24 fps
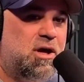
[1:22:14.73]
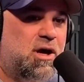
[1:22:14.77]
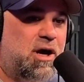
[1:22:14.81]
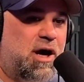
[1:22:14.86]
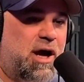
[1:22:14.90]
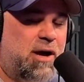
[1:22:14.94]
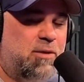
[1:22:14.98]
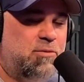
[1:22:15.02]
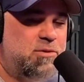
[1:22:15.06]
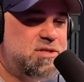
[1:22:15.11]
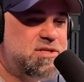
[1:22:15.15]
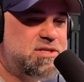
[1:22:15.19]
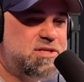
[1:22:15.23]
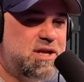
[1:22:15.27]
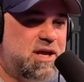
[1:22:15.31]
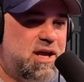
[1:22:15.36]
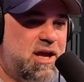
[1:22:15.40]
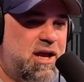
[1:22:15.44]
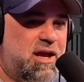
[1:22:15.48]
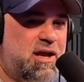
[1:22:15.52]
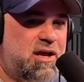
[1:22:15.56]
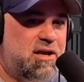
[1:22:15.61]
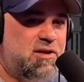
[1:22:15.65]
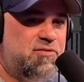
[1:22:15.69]
I would
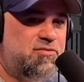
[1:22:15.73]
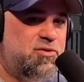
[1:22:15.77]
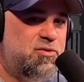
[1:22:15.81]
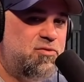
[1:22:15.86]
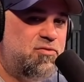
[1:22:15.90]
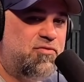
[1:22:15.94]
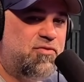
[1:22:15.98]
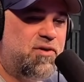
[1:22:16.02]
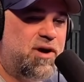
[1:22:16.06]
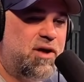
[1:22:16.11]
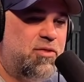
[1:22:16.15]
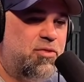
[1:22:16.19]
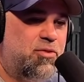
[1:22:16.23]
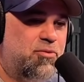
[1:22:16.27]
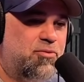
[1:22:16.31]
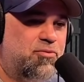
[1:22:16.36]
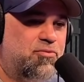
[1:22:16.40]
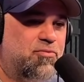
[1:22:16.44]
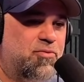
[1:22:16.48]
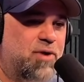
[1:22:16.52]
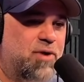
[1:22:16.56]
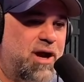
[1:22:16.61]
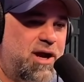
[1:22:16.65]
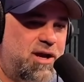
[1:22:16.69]
say if you find the
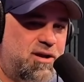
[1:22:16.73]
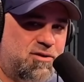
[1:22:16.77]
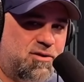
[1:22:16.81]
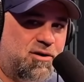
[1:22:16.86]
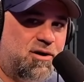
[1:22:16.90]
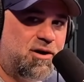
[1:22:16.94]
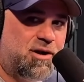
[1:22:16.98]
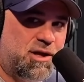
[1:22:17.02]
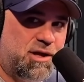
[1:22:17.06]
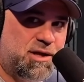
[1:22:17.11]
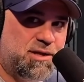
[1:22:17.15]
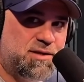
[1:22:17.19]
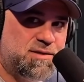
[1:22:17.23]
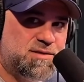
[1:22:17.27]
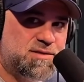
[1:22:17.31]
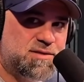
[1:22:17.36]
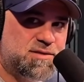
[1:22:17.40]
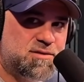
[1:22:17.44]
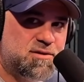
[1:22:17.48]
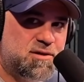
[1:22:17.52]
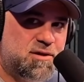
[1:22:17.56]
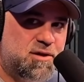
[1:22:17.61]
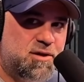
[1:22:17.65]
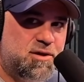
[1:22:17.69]
right
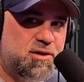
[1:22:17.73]
audience,